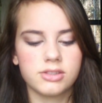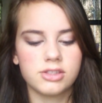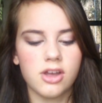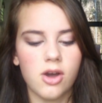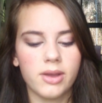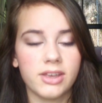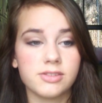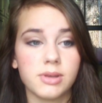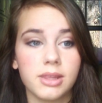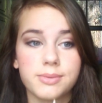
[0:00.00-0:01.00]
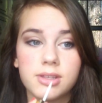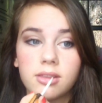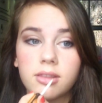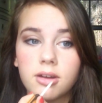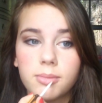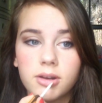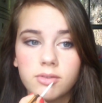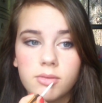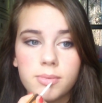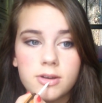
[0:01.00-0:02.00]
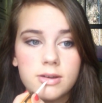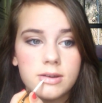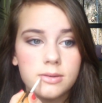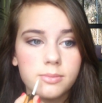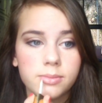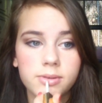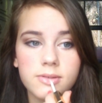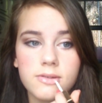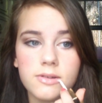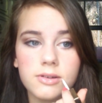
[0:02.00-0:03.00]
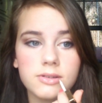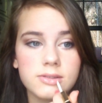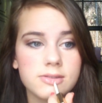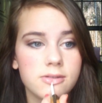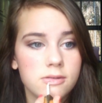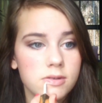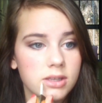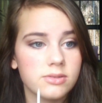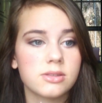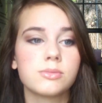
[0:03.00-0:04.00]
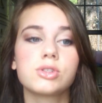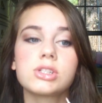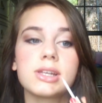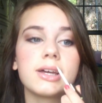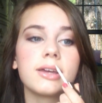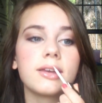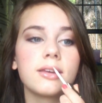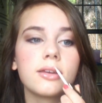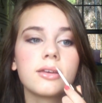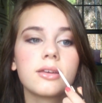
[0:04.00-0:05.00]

So it gives my lips a little bit of a pump and it also gives them shine.